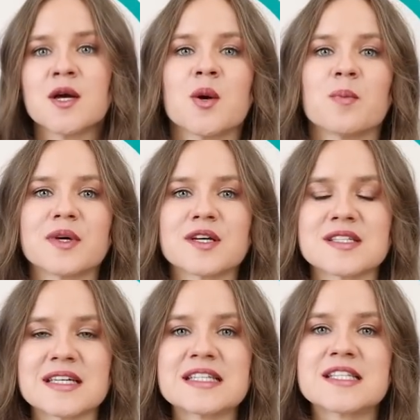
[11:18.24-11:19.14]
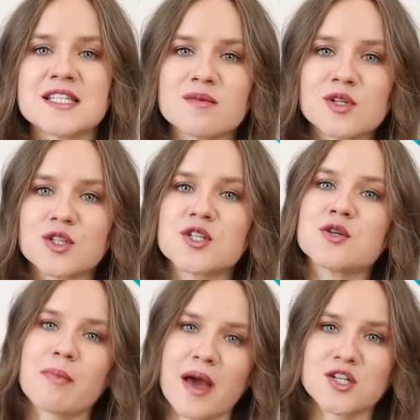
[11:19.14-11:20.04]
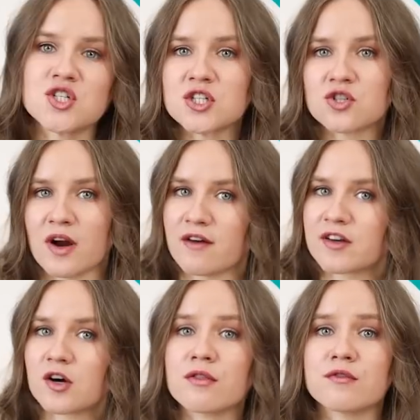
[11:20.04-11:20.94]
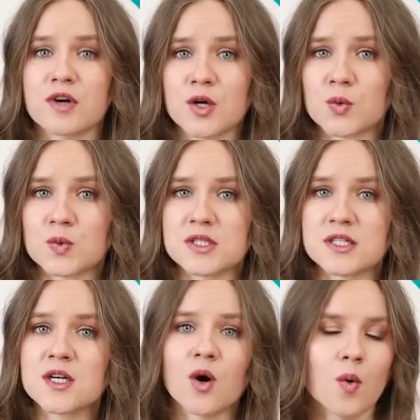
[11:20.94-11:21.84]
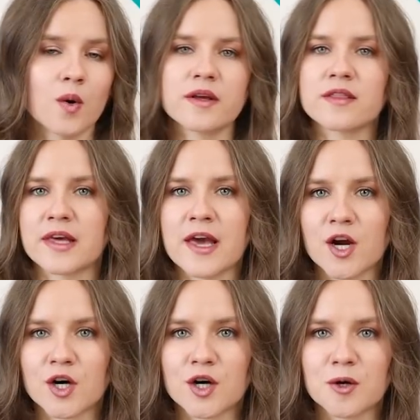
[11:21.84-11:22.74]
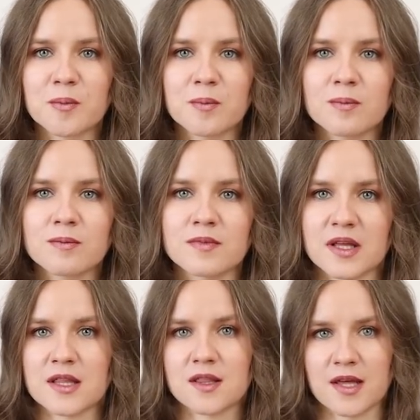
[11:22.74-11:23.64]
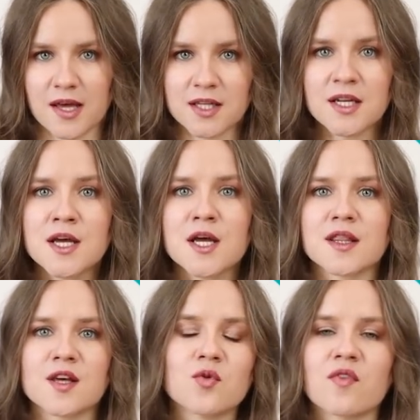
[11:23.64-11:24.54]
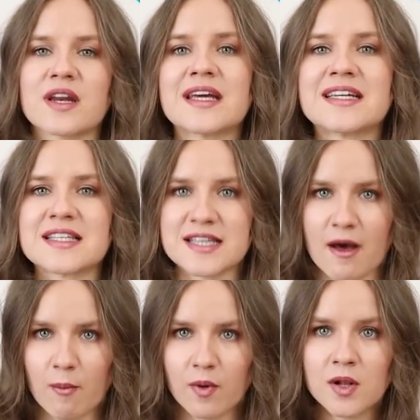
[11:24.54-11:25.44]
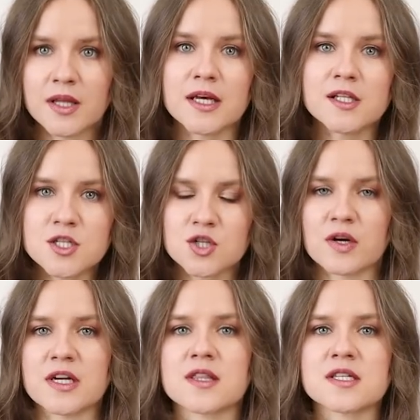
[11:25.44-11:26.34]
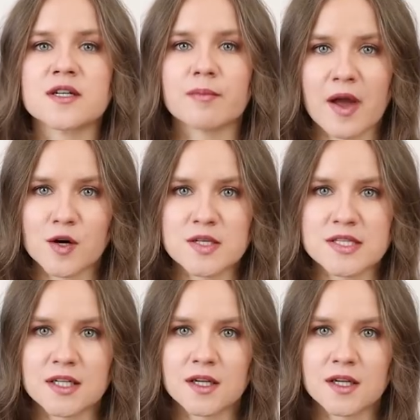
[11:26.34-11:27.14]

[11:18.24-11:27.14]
because it's similar to managing traffic on the roads or in the air. And then they provide an example illustrating this comparison.